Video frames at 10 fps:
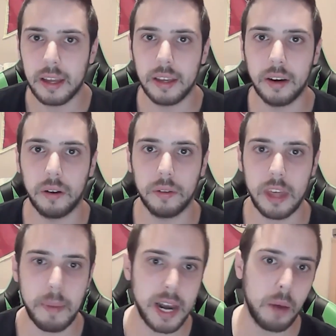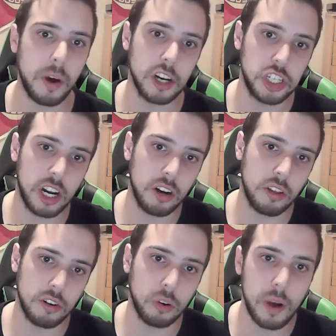you know, they might not want to share
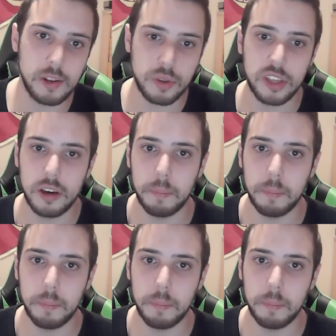their toys with you,